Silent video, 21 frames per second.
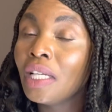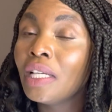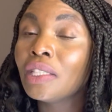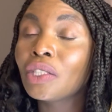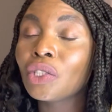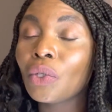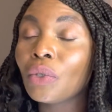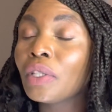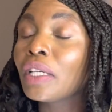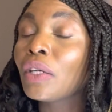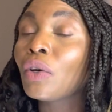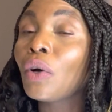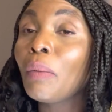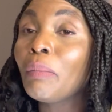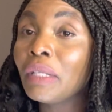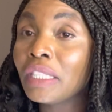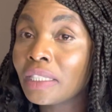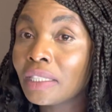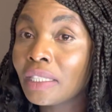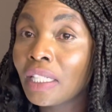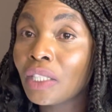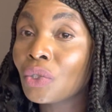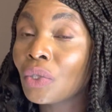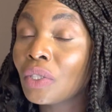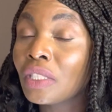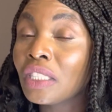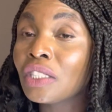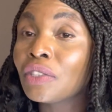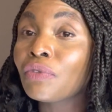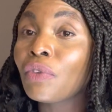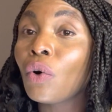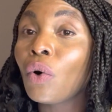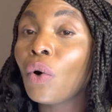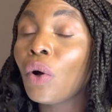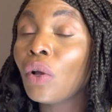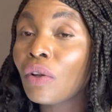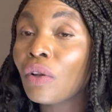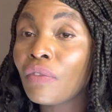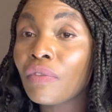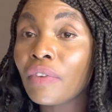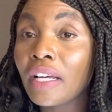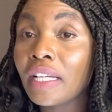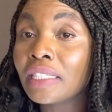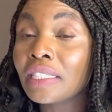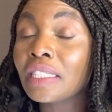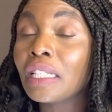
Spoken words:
So the comment section is for all of us.